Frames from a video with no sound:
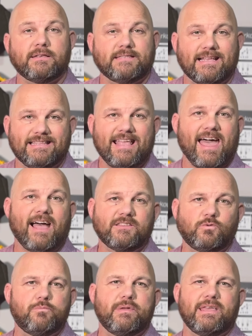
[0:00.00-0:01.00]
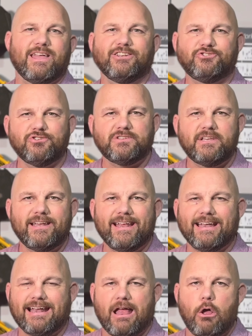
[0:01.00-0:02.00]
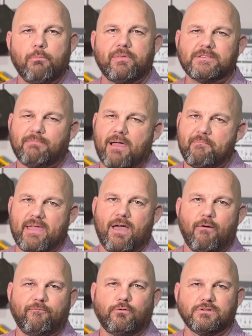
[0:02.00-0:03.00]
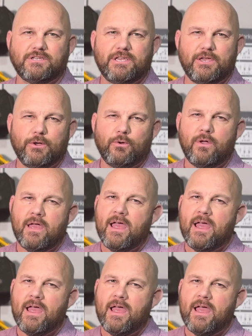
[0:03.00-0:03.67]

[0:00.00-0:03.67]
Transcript: that dads would be interested in. And I hope this might be helpful to you.